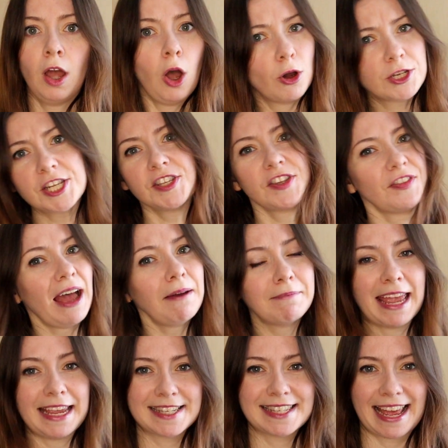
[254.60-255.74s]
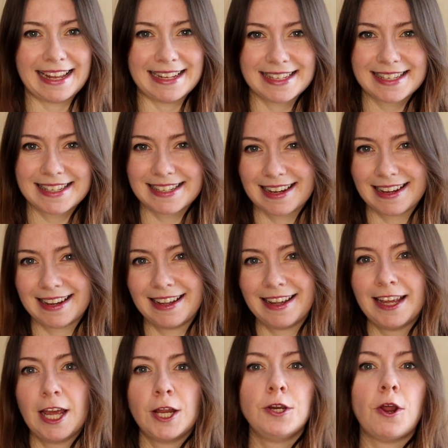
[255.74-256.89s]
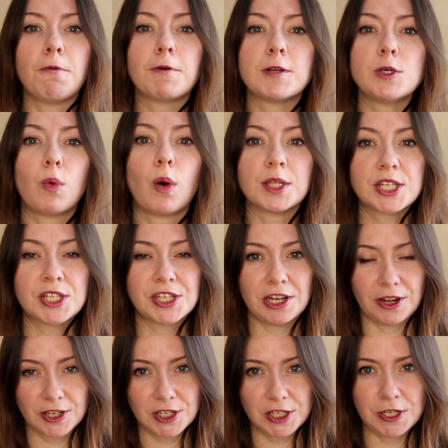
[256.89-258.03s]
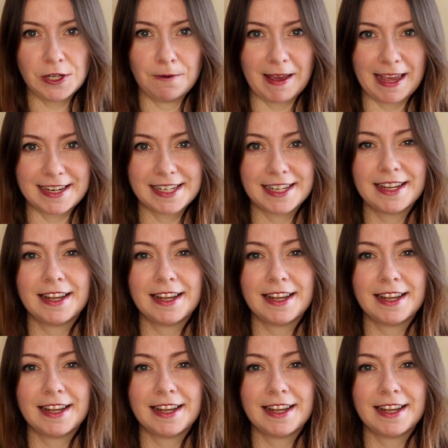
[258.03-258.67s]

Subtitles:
Or does that make sense? Nobody wants to look stupid.